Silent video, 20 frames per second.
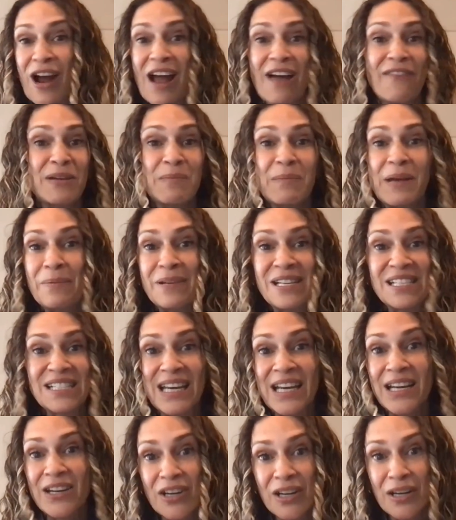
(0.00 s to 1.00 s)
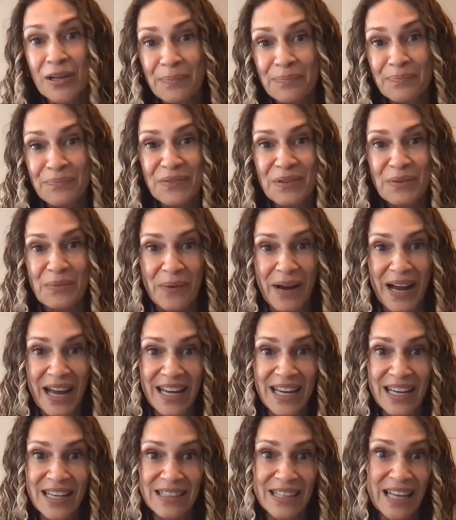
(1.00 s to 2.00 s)
they're having babies later,
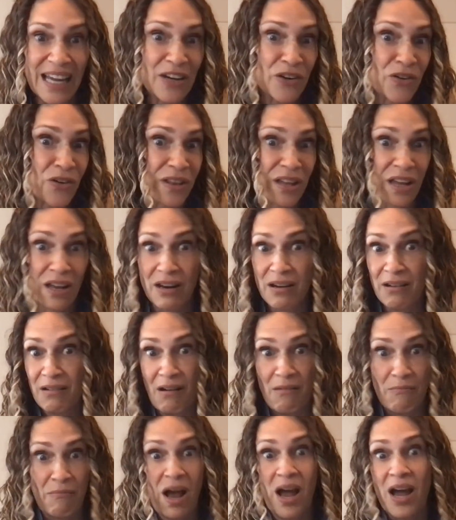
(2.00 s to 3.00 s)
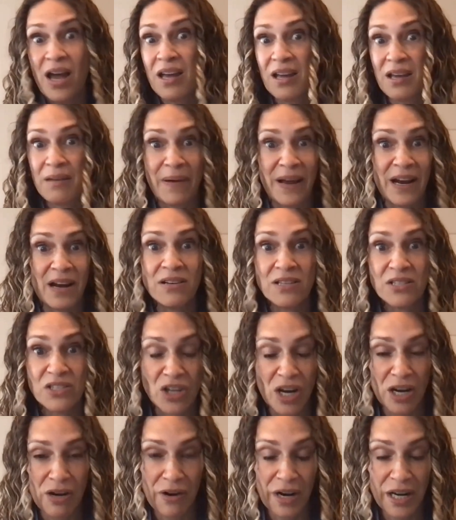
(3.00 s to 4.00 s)
right? Later than my parents'
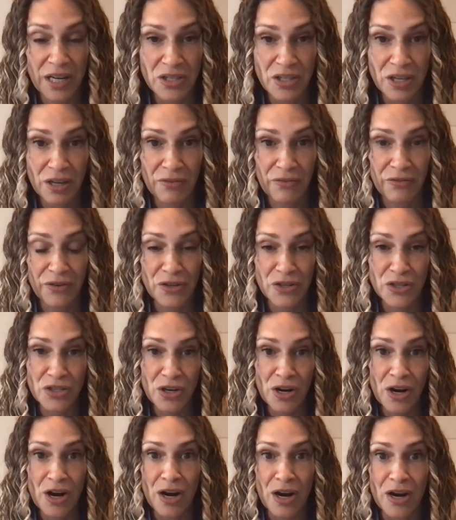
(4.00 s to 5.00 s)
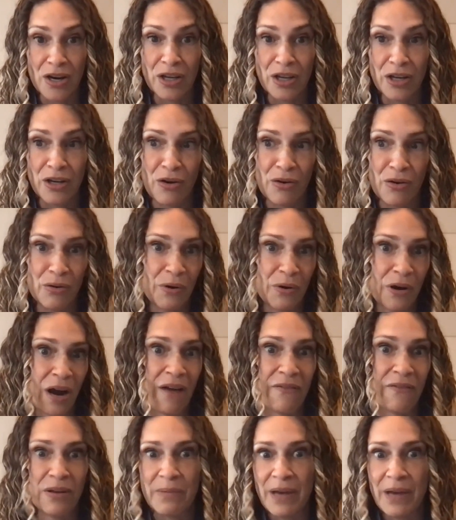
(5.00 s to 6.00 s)
generation, for sure, you know, who are
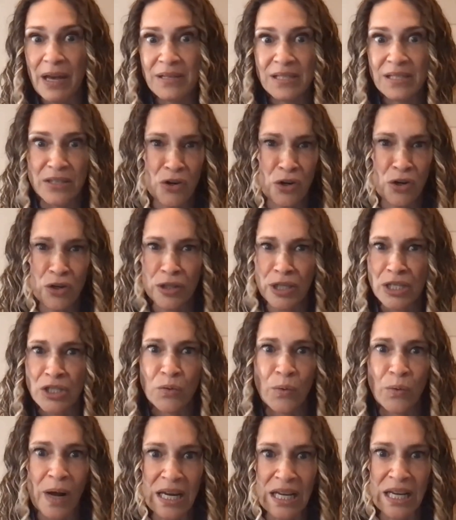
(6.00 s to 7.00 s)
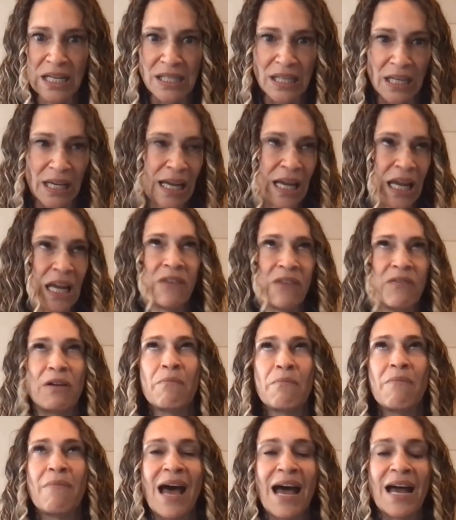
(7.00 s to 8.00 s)
having babies in their early 20s. Like, I can't even
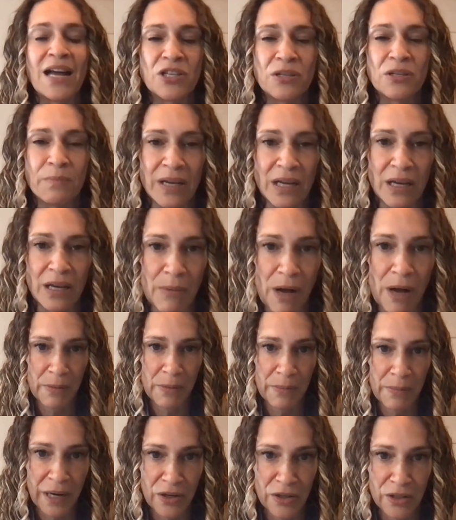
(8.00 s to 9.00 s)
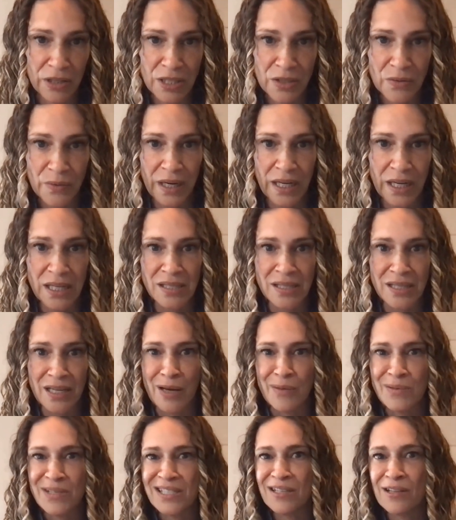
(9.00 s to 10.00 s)
imagine mom in my early 20s.
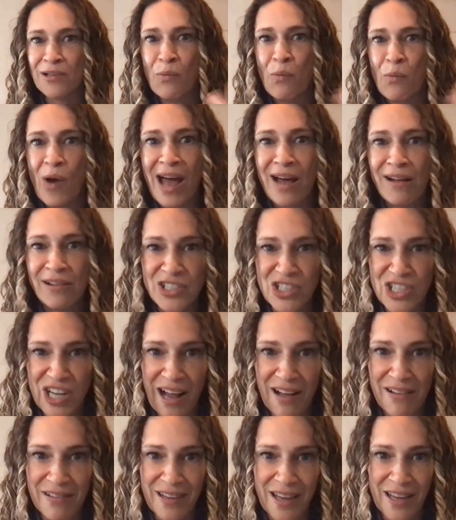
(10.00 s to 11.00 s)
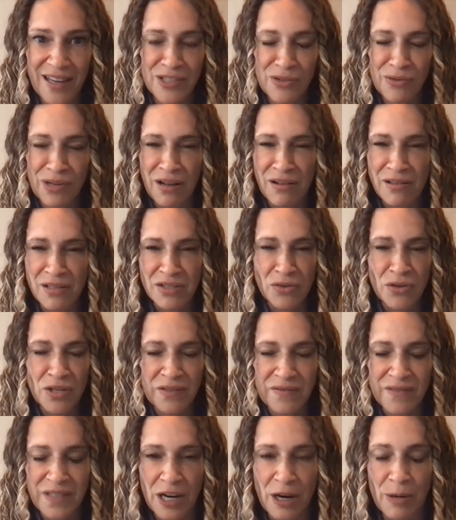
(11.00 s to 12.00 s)
Like, I was still a wild child then, doing all
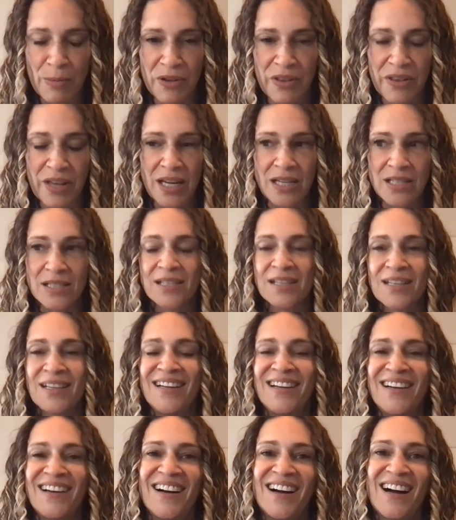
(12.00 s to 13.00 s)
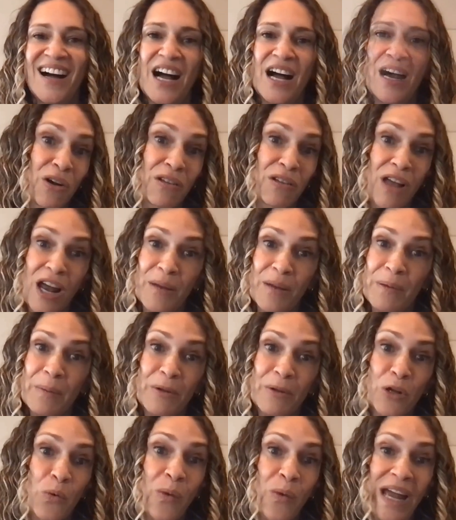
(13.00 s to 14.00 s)
sorts of terrible things you know a lot of
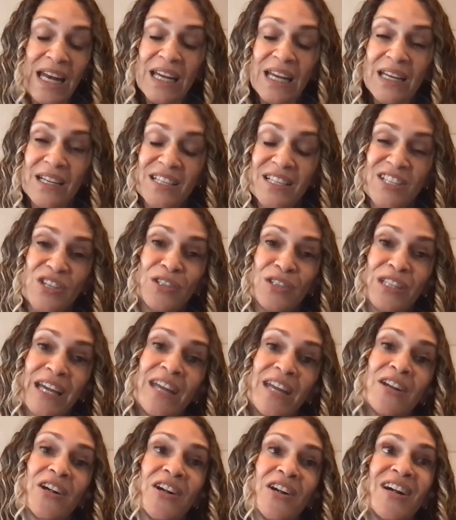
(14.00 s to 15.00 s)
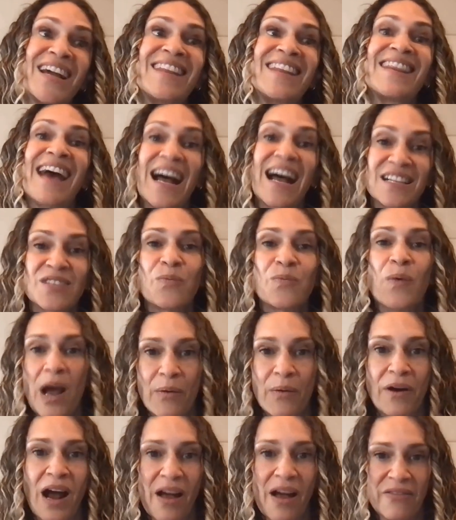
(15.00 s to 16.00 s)
people are waiting until later and that's
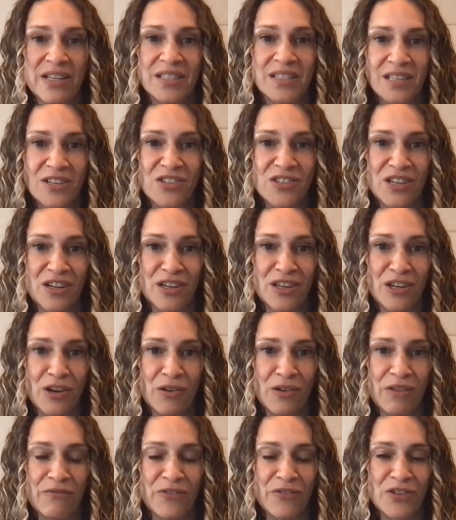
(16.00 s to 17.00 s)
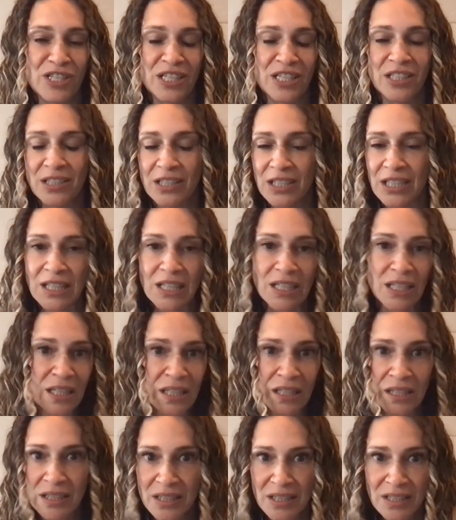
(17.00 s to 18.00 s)
why we're having such a you know
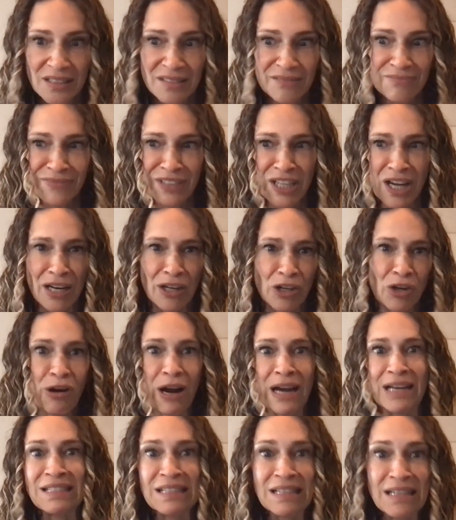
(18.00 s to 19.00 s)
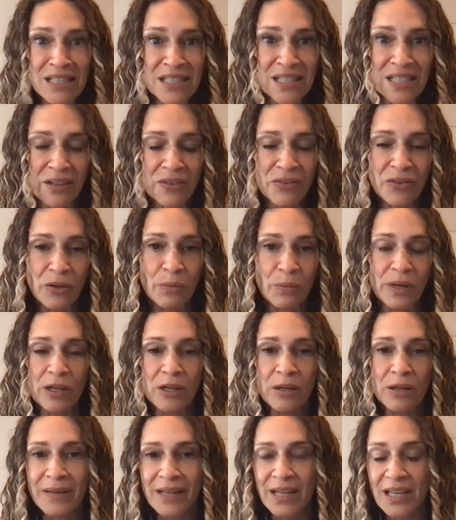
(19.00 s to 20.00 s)
infertility kind of crisis, if you
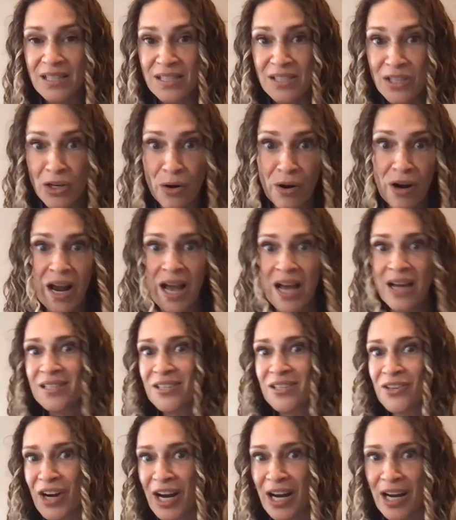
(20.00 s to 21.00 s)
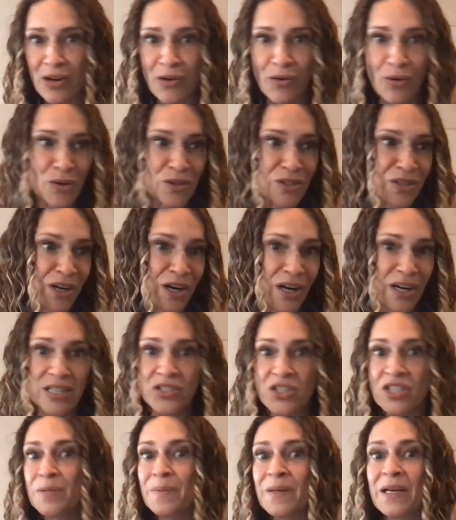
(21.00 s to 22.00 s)
will, because, you know, our eggs are getting older and
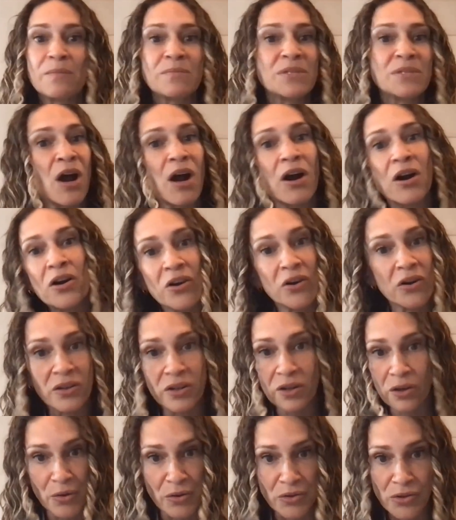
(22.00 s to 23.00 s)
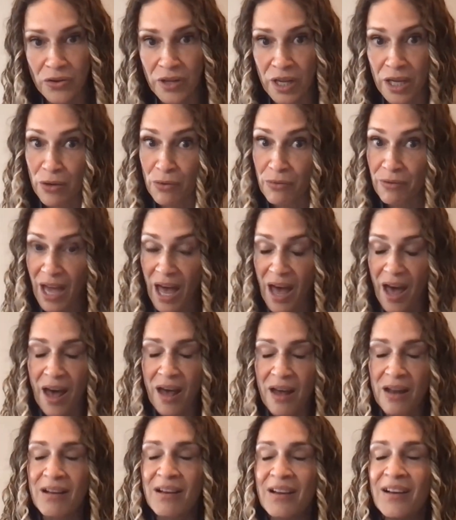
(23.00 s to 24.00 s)
it just becomes harder the older that you
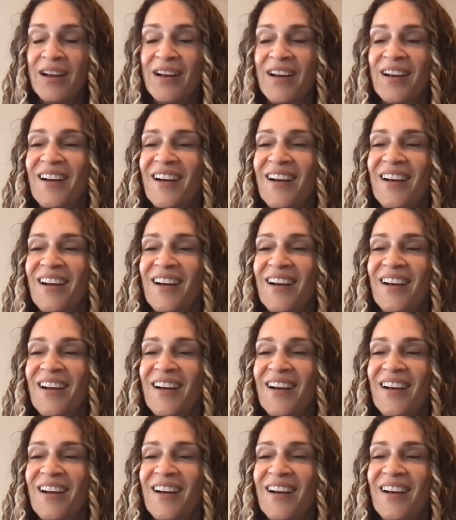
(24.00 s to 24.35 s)
get.